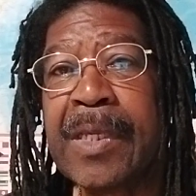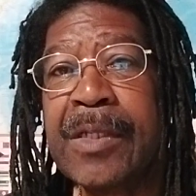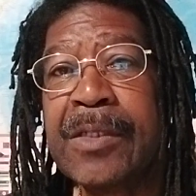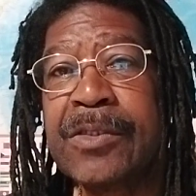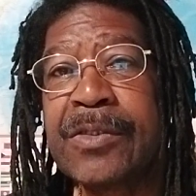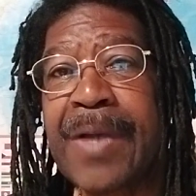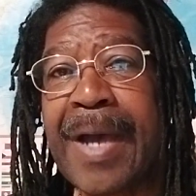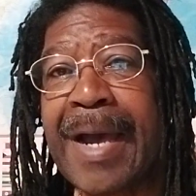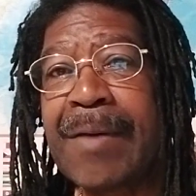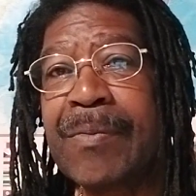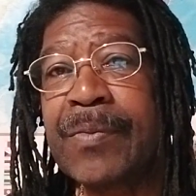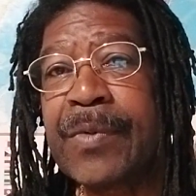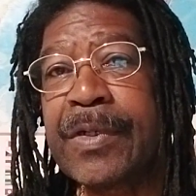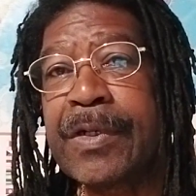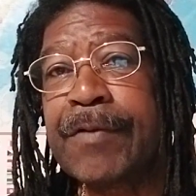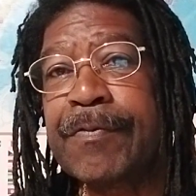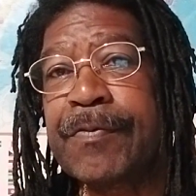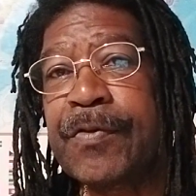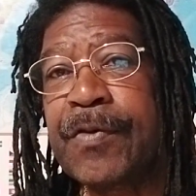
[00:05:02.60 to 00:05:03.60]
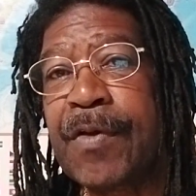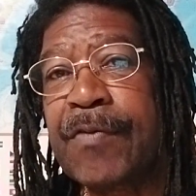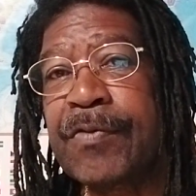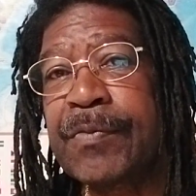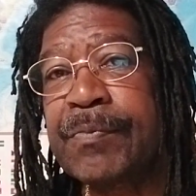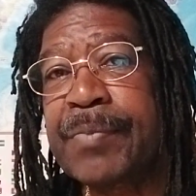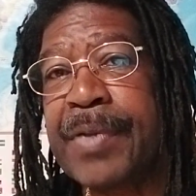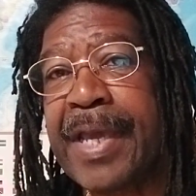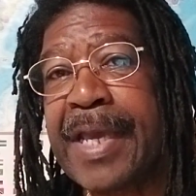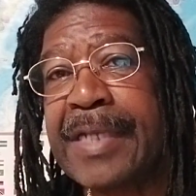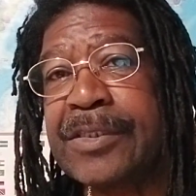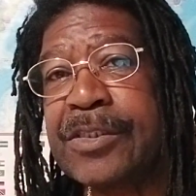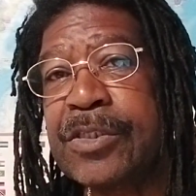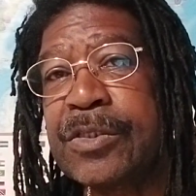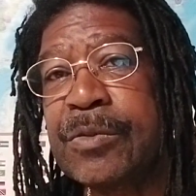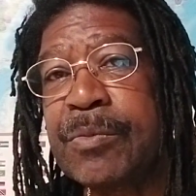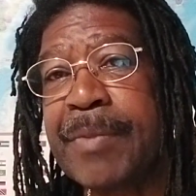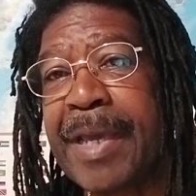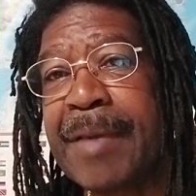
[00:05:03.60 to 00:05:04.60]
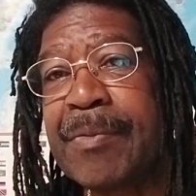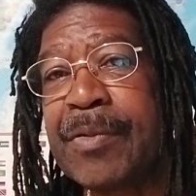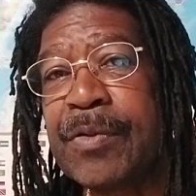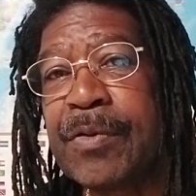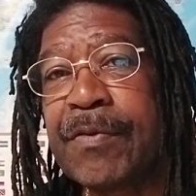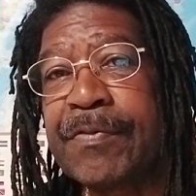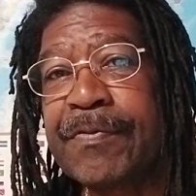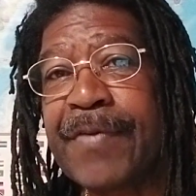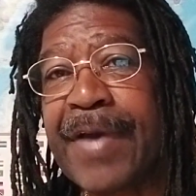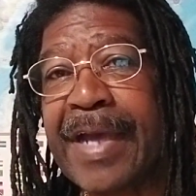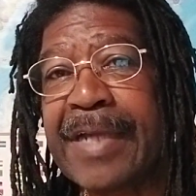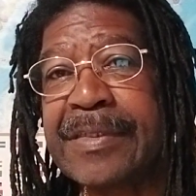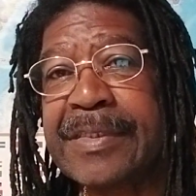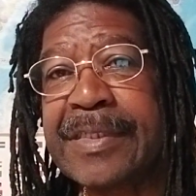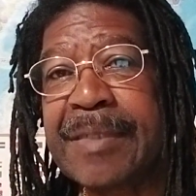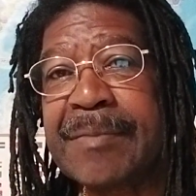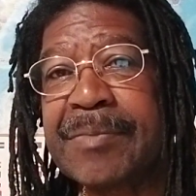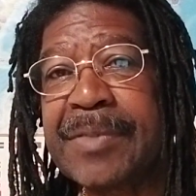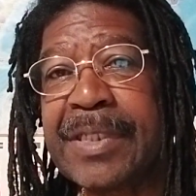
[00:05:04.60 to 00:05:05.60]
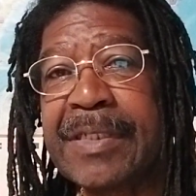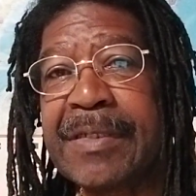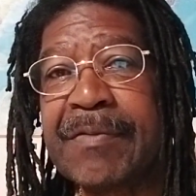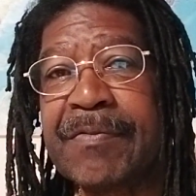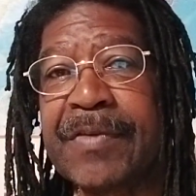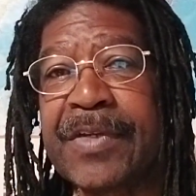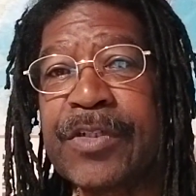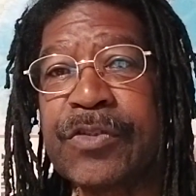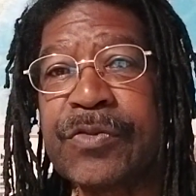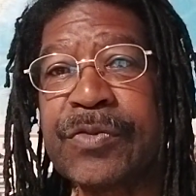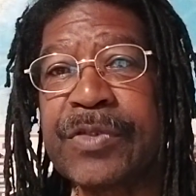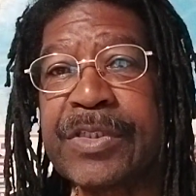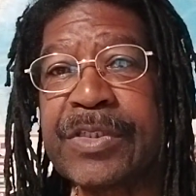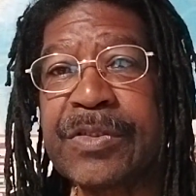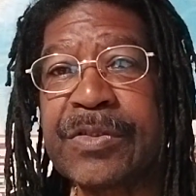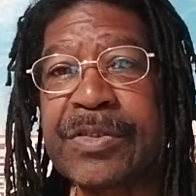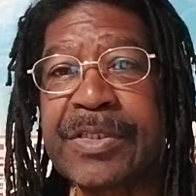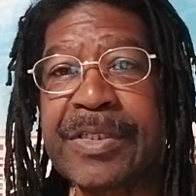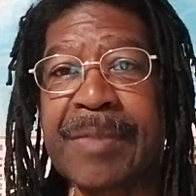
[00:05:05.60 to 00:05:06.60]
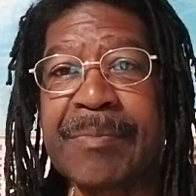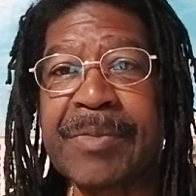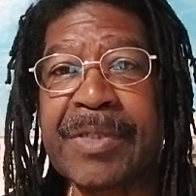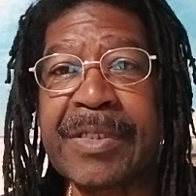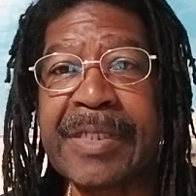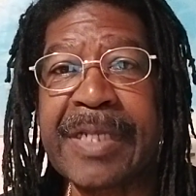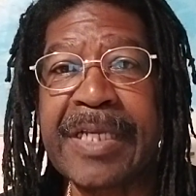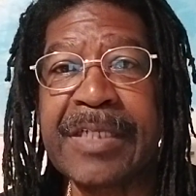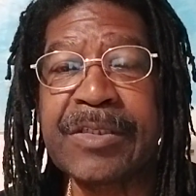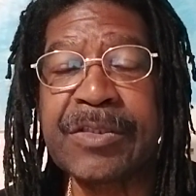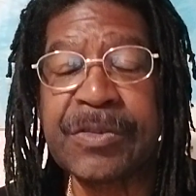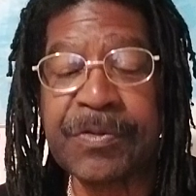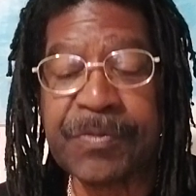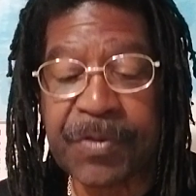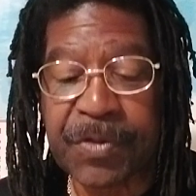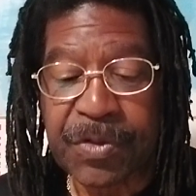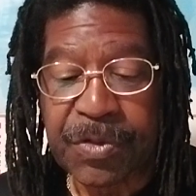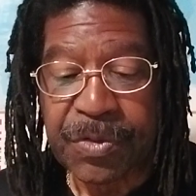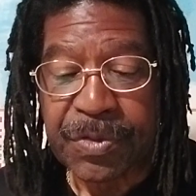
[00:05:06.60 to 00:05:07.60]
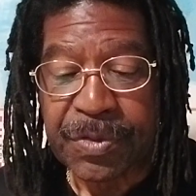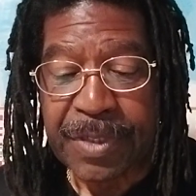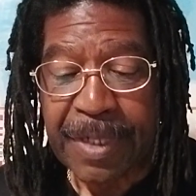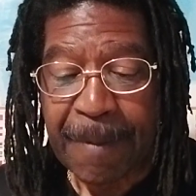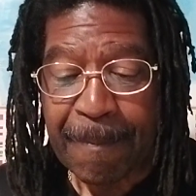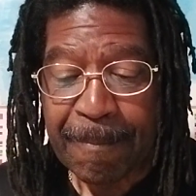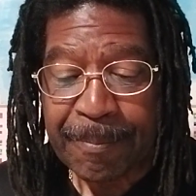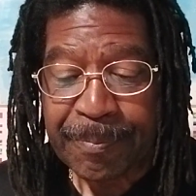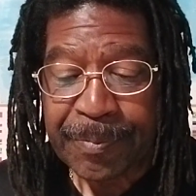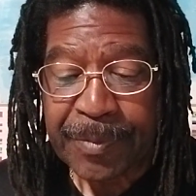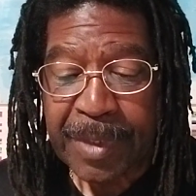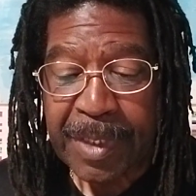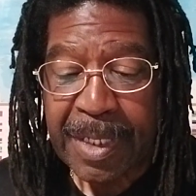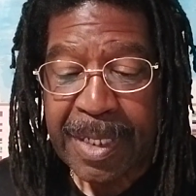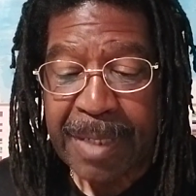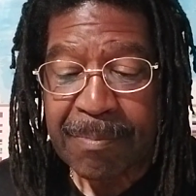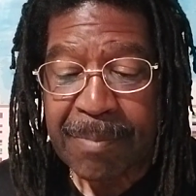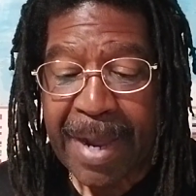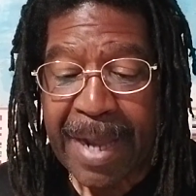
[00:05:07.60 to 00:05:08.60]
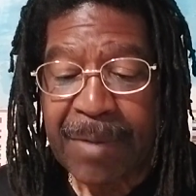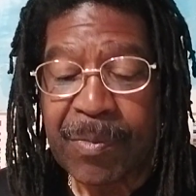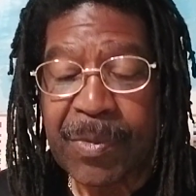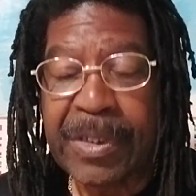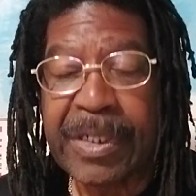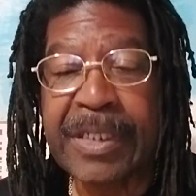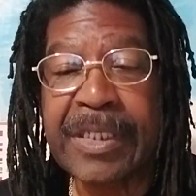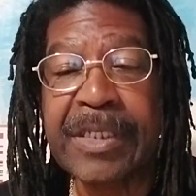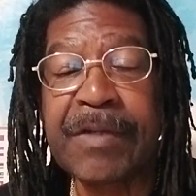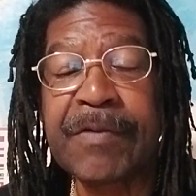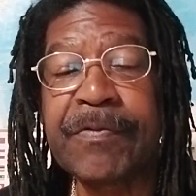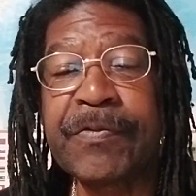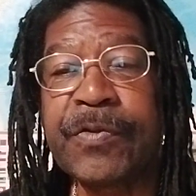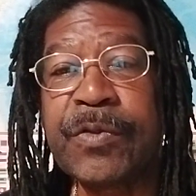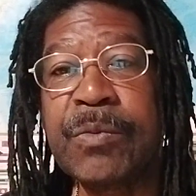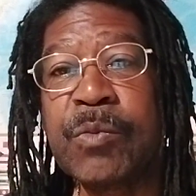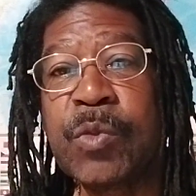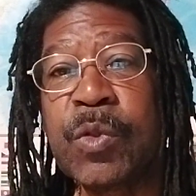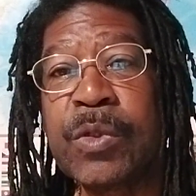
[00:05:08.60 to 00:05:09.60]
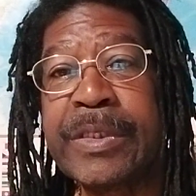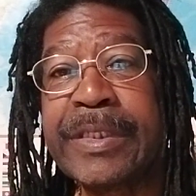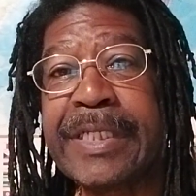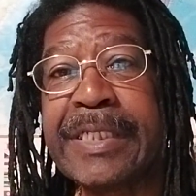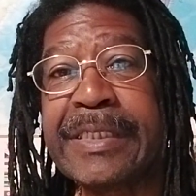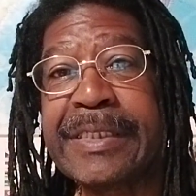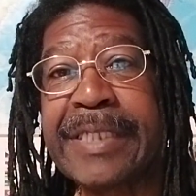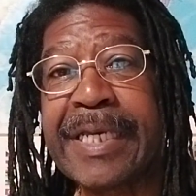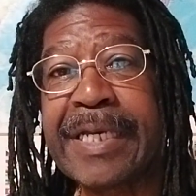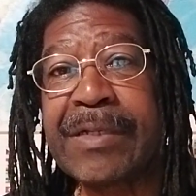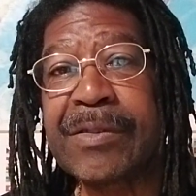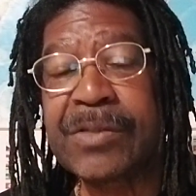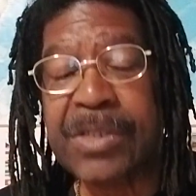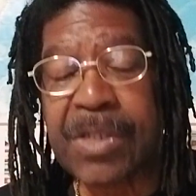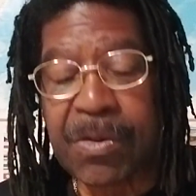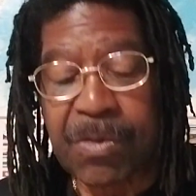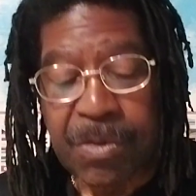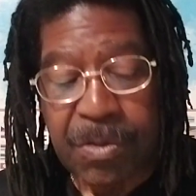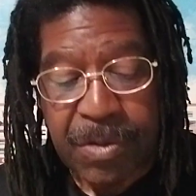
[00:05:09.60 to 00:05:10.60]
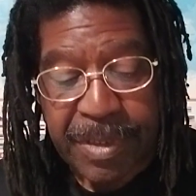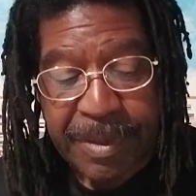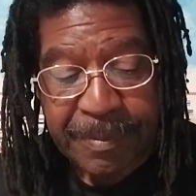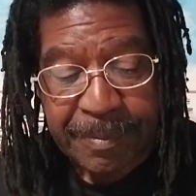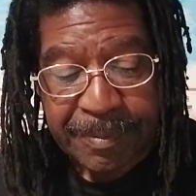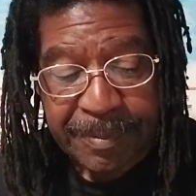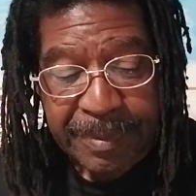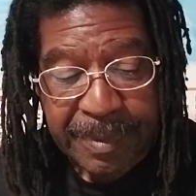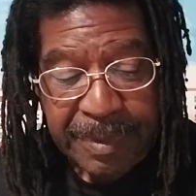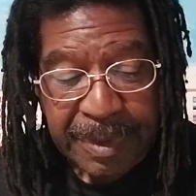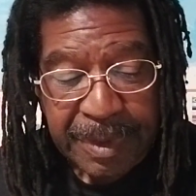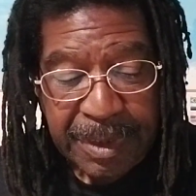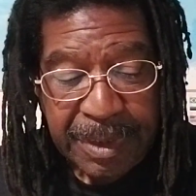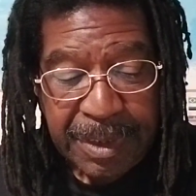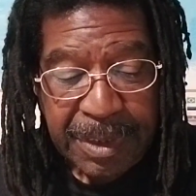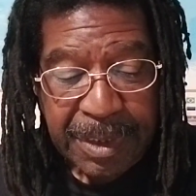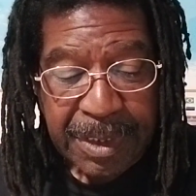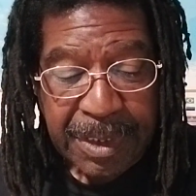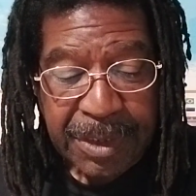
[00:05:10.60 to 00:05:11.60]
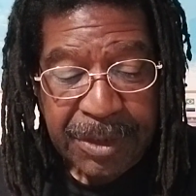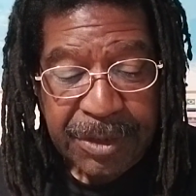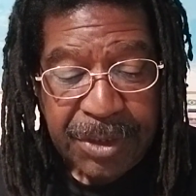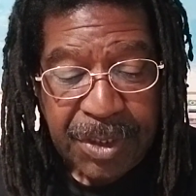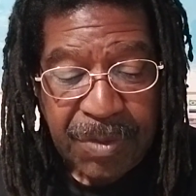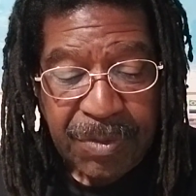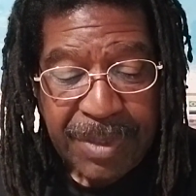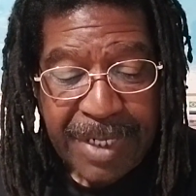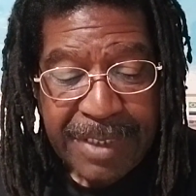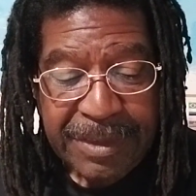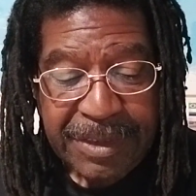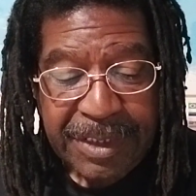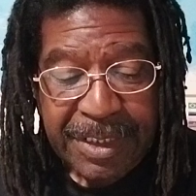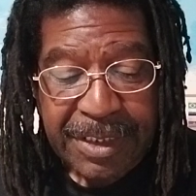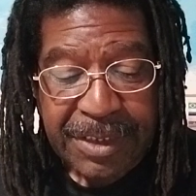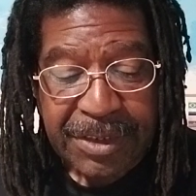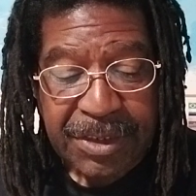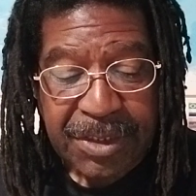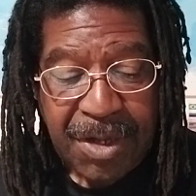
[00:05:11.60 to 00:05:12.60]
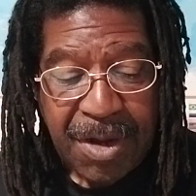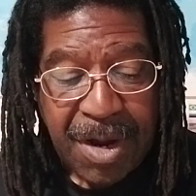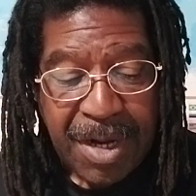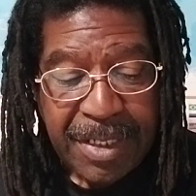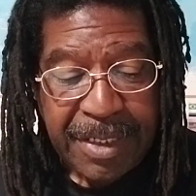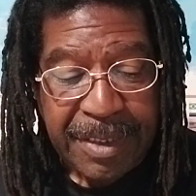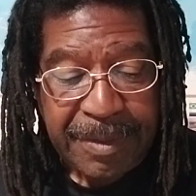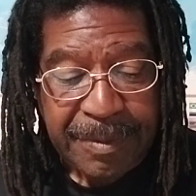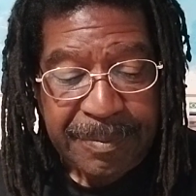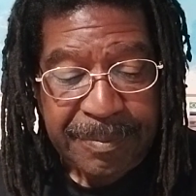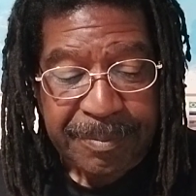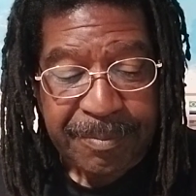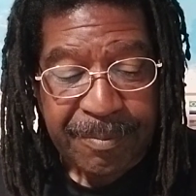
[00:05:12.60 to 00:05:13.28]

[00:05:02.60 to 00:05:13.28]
So I'll run a few of them past you. Maybe you'll find something of interest or something that you've heard and might want to get a few more details on. So let's get started.